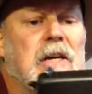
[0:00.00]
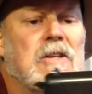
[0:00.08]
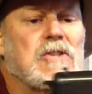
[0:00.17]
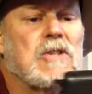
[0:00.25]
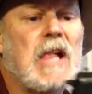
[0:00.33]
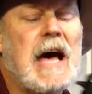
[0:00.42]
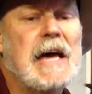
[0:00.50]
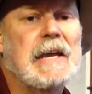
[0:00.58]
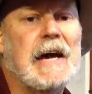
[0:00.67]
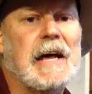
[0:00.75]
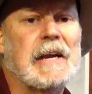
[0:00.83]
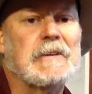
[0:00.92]

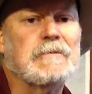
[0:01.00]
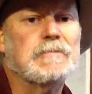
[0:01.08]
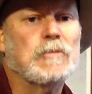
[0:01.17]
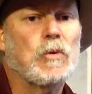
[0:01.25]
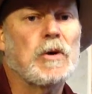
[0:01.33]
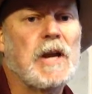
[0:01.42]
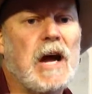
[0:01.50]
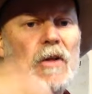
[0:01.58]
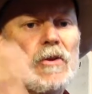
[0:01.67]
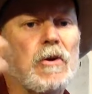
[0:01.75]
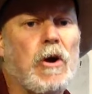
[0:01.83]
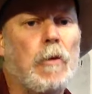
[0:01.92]
slide on it, where
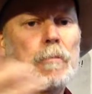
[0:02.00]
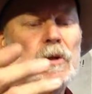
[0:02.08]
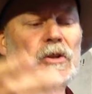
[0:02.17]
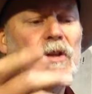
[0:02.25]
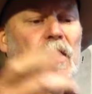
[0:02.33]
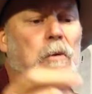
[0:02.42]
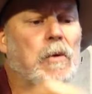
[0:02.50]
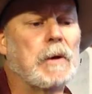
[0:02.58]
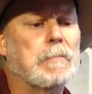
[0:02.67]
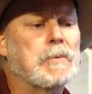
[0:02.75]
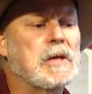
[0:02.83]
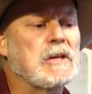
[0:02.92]
now they're all milled out of
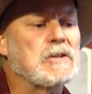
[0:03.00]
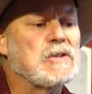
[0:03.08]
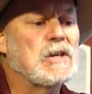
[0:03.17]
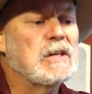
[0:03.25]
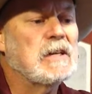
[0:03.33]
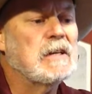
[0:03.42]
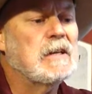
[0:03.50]
one piece.